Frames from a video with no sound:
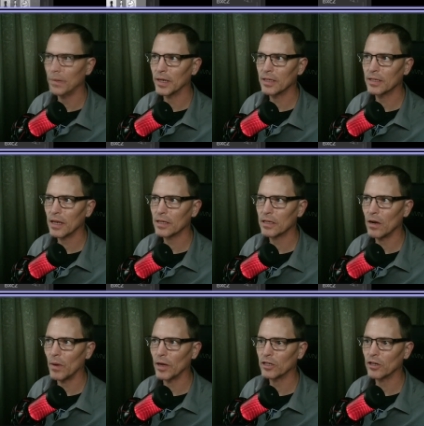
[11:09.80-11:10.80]
but it says
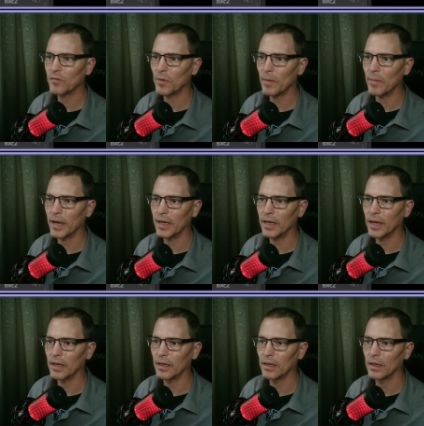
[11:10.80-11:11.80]
no, I should have brought my
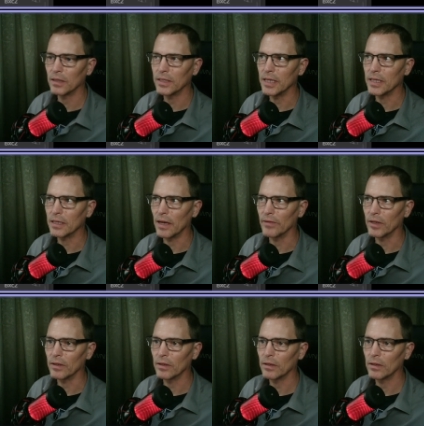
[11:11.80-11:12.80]
king to
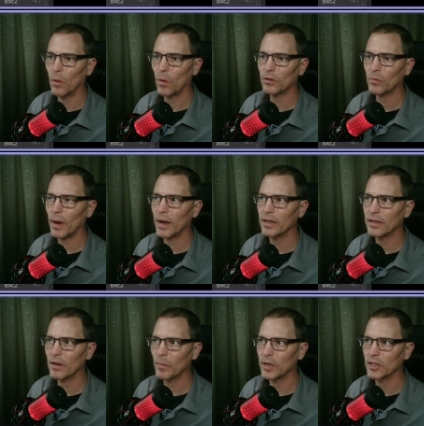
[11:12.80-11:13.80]
d7, or threatened
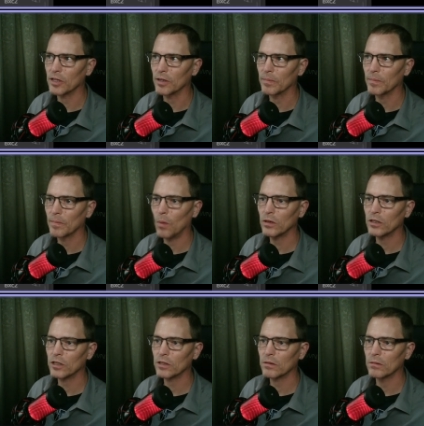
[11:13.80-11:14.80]
their bishop, or
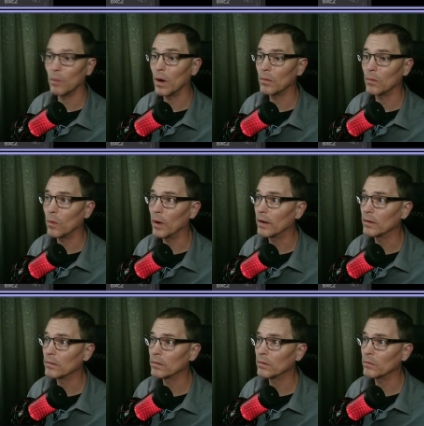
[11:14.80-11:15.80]
just what,
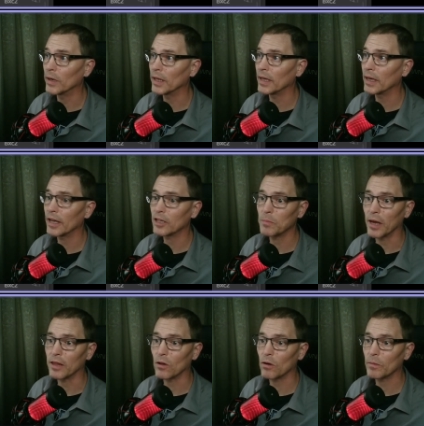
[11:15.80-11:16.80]
where. Really, it's
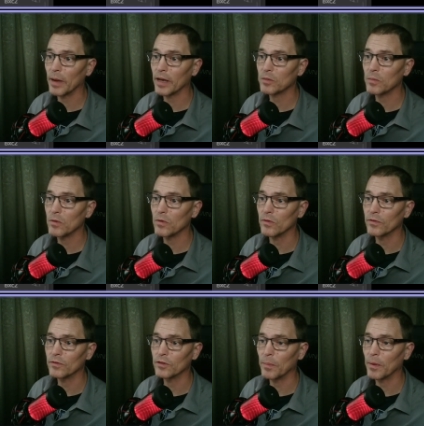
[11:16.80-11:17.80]
my third best
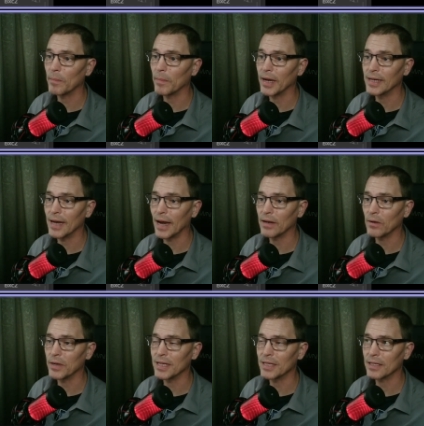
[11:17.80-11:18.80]
move to put my knight
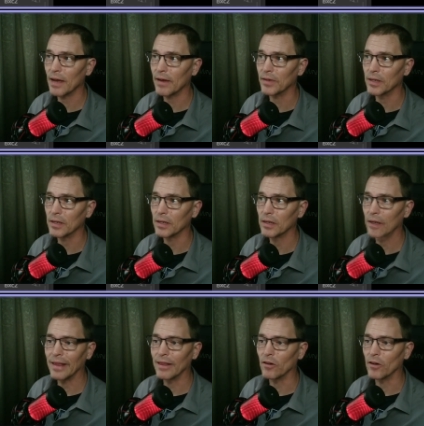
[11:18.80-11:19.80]
on e7,
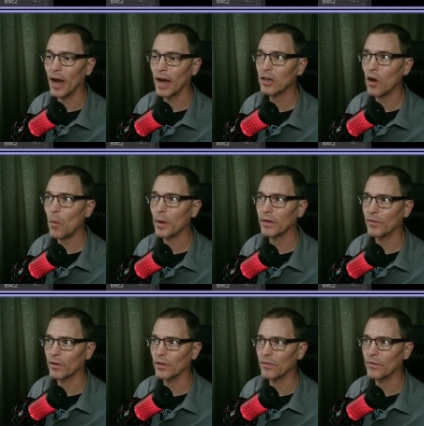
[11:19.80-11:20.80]
and they're not going
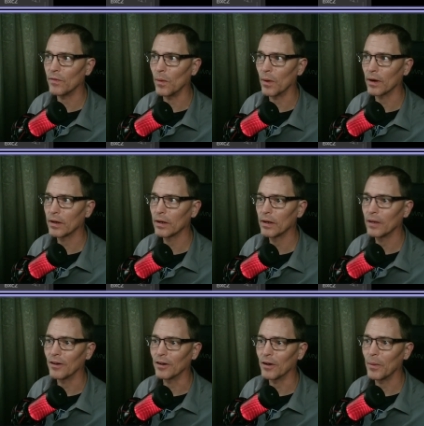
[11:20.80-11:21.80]
for the fork.
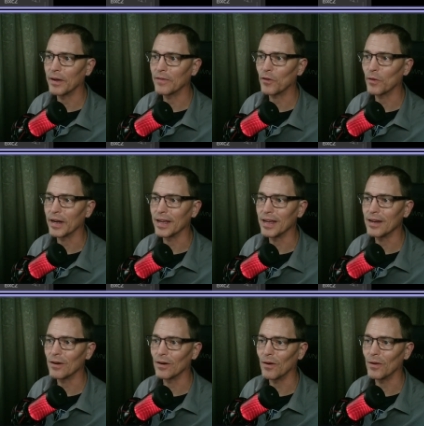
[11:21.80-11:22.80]
They're going for in
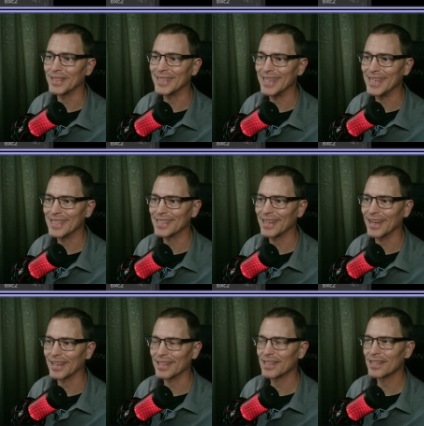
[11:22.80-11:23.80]
here on
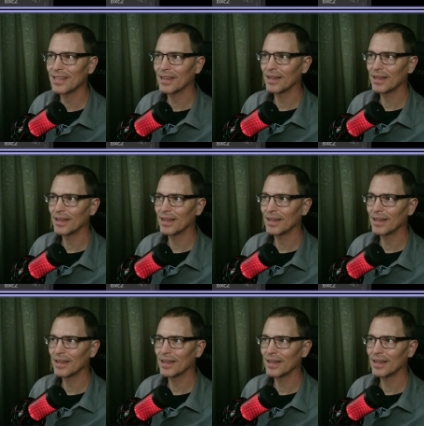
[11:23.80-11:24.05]
d6.